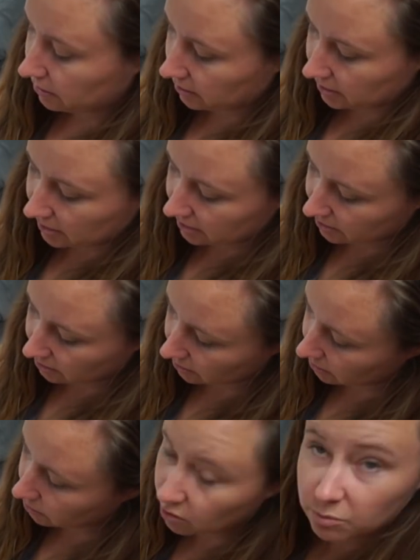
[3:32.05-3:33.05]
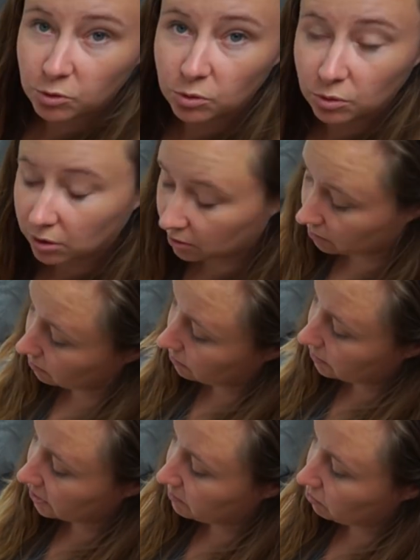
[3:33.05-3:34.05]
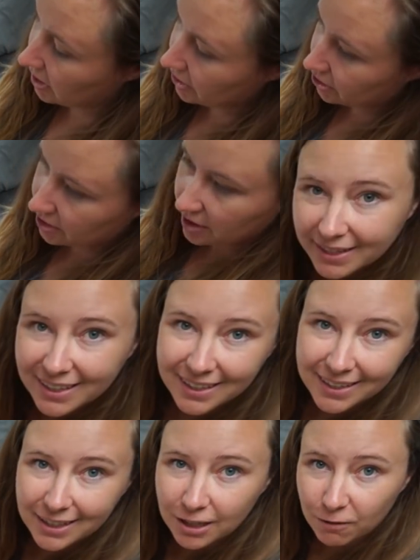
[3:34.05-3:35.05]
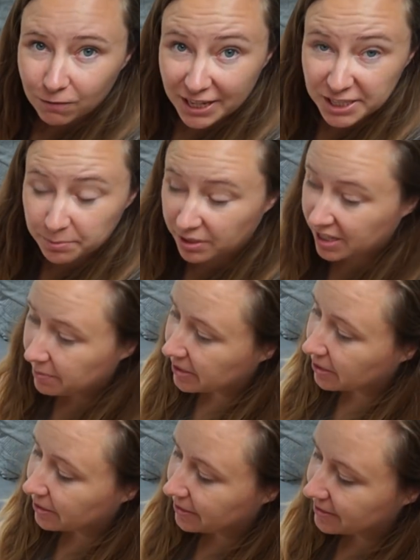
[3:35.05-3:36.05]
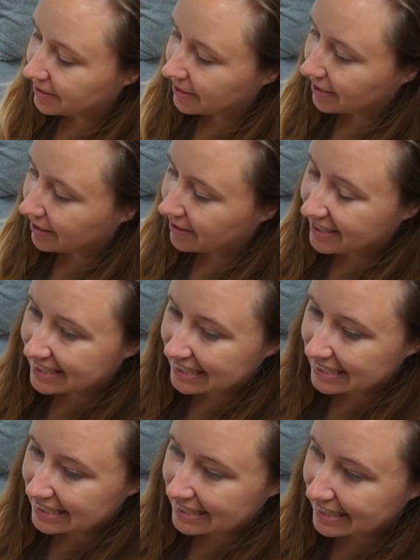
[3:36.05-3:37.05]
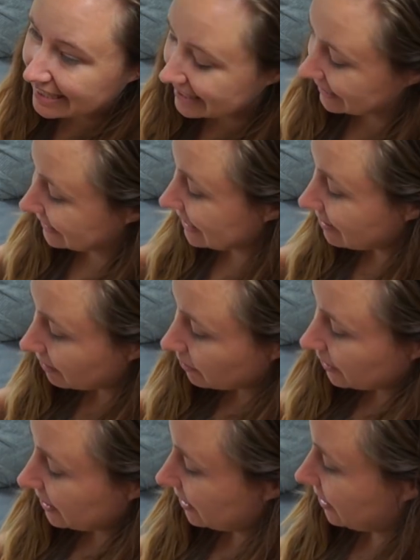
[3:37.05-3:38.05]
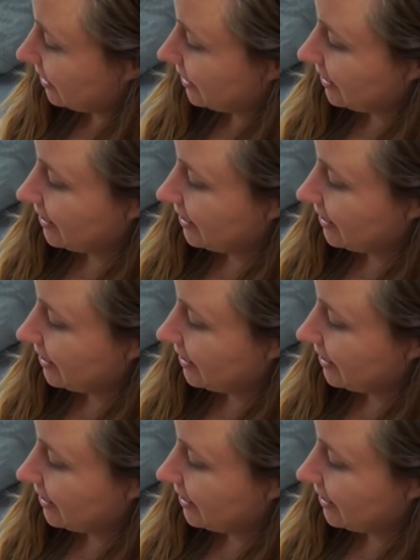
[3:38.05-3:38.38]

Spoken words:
You need your normal dish brush, fly spray because there's insects everywhere.